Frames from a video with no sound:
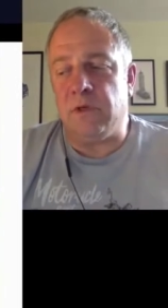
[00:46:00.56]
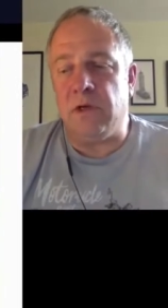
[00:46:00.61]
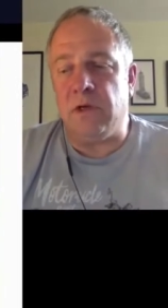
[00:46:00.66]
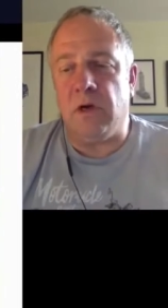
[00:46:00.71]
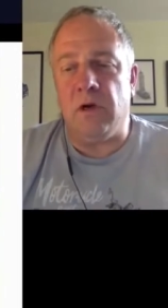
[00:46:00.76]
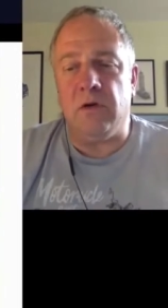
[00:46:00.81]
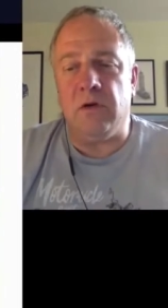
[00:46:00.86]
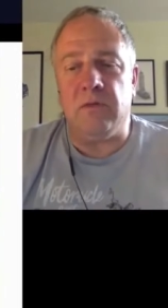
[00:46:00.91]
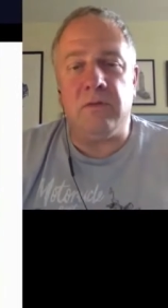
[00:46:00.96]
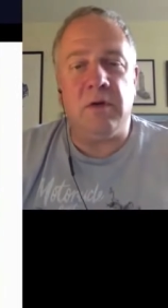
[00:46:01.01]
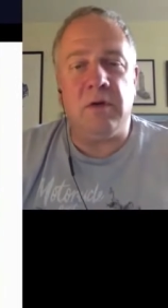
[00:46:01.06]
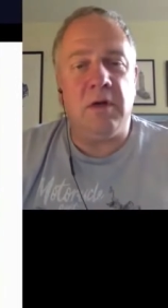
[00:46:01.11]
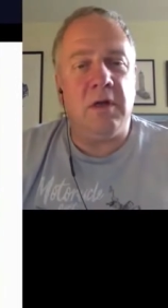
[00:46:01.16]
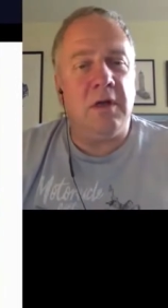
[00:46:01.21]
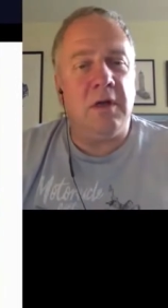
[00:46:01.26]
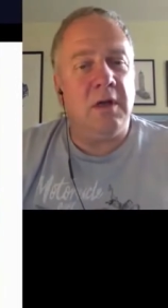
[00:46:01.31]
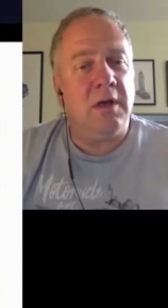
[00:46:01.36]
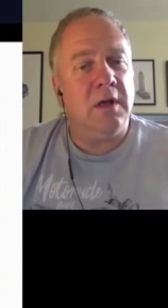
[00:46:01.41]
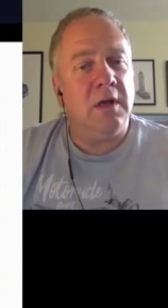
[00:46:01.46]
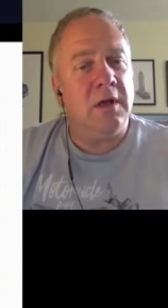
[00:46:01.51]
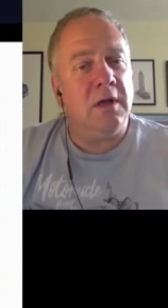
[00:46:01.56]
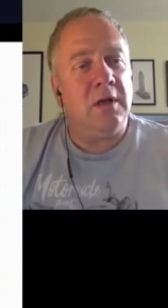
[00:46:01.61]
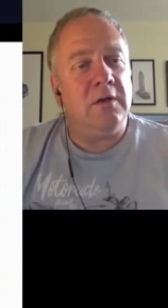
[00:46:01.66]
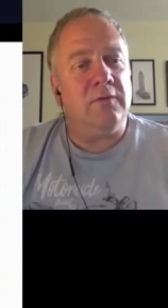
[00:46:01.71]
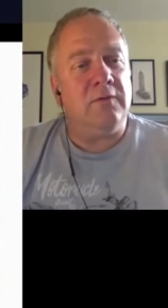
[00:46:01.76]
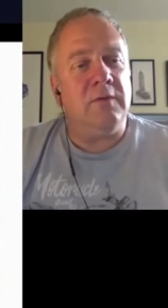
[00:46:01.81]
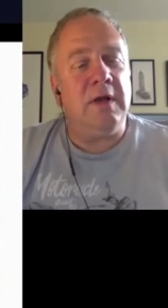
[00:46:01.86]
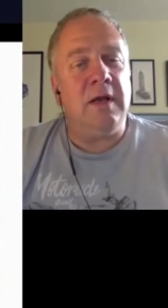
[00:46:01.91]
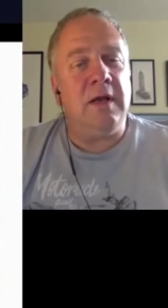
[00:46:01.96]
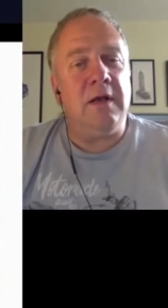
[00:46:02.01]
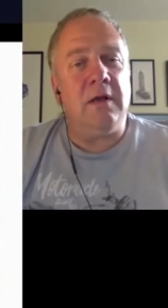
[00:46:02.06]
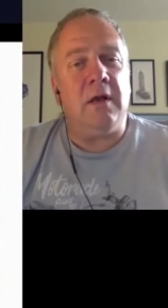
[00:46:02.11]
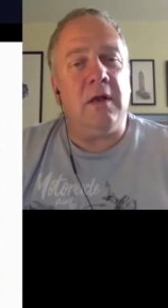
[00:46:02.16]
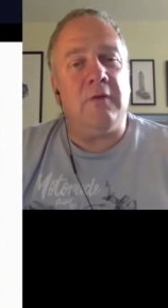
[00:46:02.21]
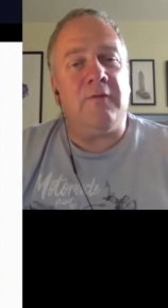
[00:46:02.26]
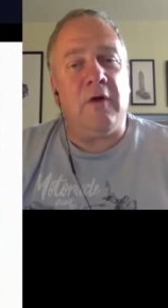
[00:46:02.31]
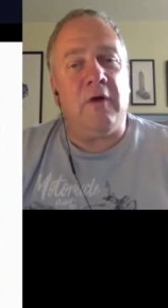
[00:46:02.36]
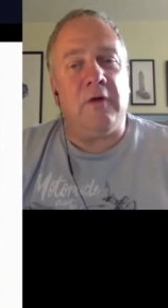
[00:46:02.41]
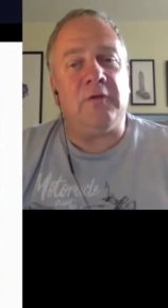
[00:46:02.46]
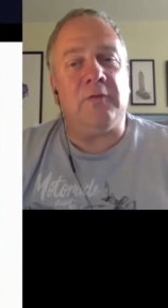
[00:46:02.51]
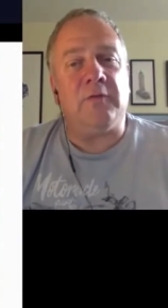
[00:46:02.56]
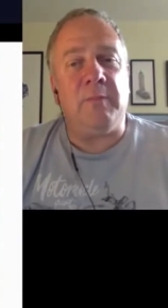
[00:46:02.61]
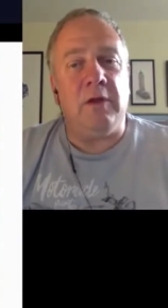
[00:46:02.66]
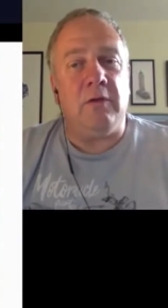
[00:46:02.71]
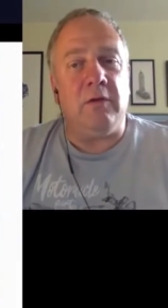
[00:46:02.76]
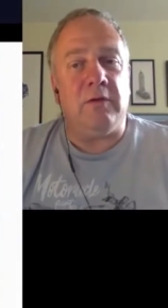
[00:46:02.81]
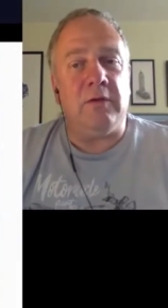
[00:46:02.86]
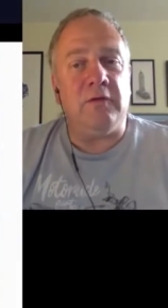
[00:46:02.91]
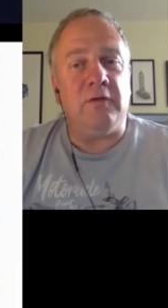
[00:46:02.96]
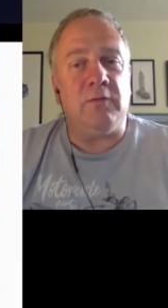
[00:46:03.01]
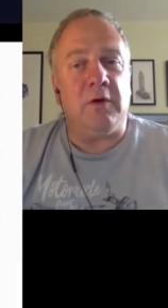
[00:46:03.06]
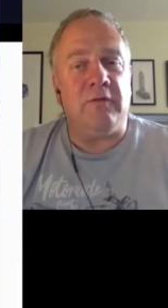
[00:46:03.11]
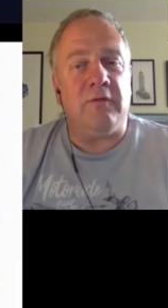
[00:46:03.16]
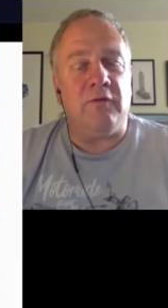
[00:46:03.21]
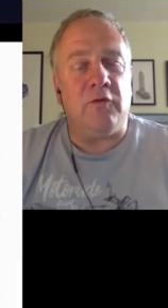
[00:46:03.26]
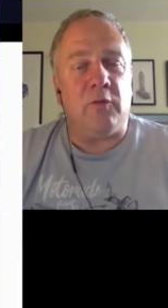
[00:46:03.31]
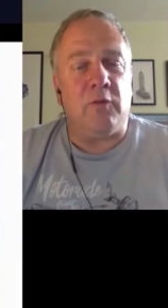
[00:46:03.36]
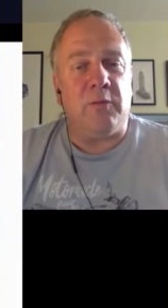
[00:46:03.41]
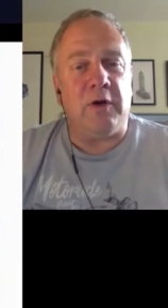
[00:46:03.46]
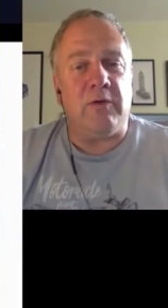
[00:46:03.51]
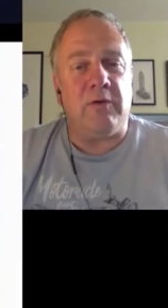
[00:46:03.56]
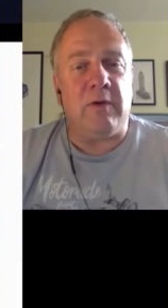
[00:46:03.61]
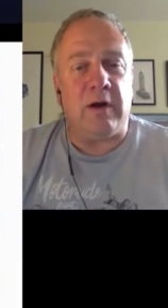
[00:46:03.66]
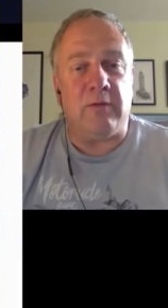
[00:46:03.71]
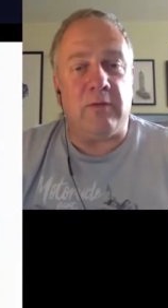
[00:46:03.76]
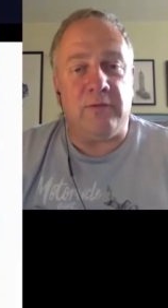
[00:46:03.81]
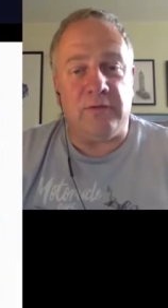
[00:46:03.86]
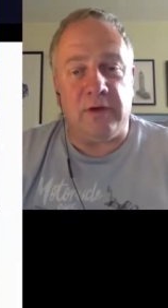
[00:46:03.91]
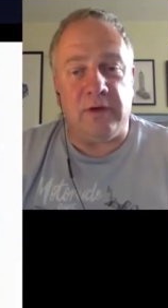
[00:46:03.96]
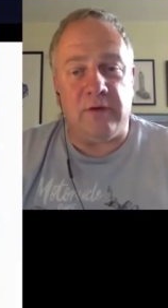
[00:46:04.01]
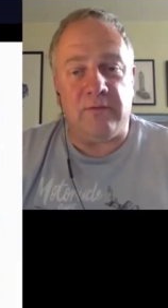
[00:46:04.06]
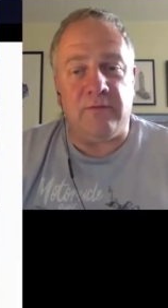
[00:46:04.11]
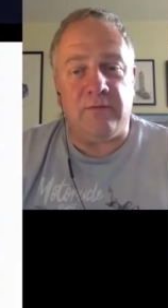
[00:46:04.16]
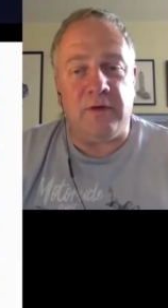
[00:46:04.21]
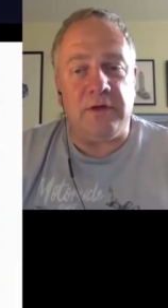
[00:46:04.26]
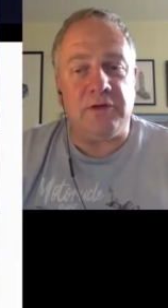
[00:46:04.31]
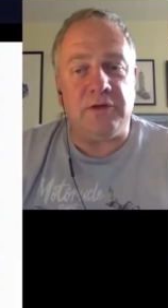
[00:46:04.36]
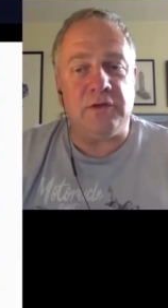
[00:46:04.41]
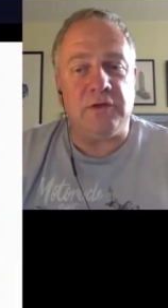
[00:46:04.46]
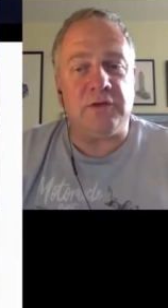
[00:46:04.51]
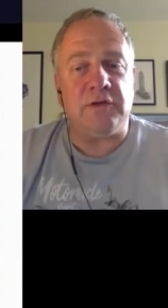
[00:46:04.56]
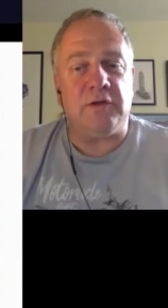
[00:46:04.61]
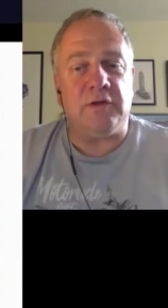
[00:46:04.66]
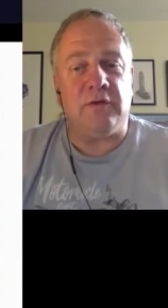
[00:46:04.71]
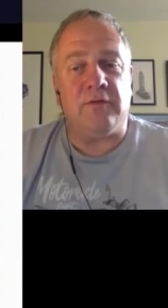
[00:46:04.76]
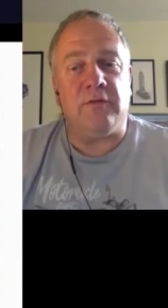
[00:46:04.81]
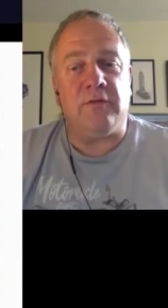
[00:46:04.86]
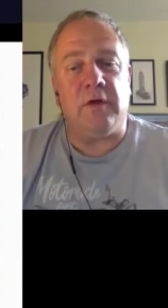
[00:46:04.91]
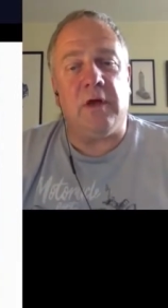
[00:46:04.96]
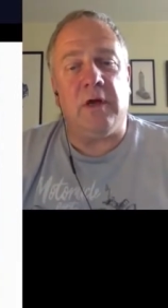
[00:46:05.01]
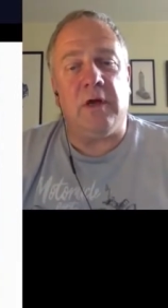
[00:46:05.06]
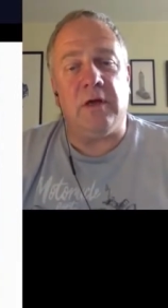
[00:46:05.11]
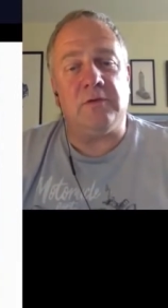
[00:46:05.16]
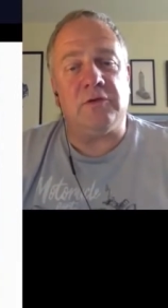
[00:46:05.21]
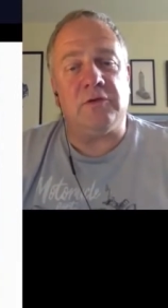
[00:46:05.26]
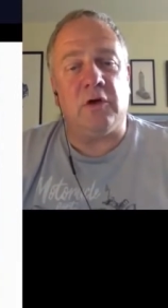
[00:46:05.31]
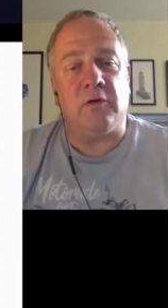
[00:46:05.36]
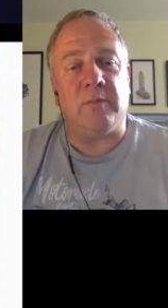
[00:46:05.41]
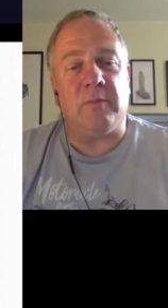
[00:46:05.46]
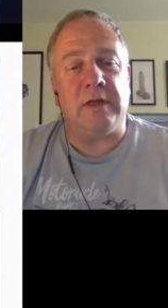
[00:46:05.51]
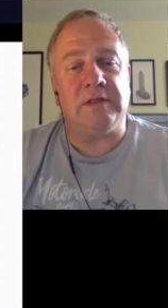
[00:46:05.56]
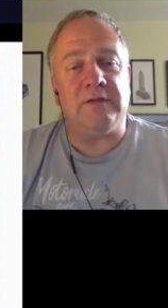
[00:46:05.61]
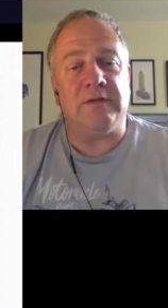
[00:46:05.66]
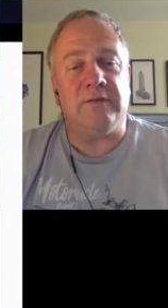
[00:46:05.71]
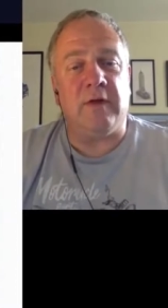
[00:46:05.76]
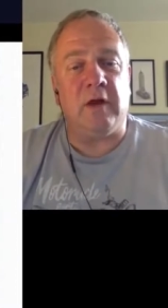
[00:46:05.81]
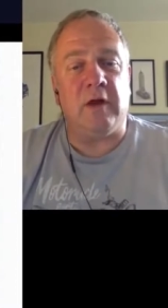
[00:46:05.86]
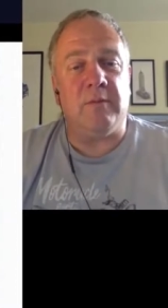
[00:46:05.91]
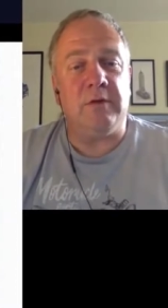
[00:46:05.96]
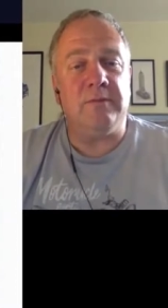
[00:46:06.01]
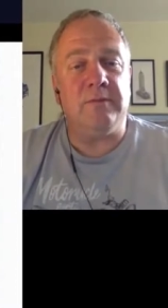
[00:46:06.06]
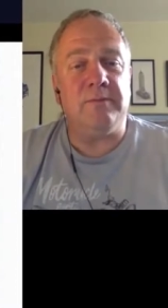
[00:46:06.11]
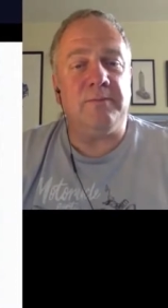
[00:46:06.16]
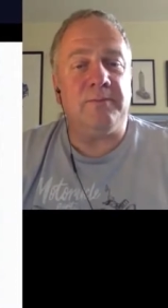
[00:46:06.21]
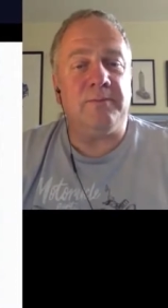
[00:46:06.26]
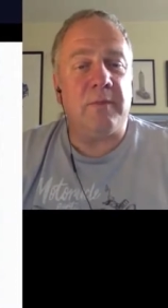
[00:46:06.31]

know, really, a fast build is one of your prerequisite features of trunk-based development,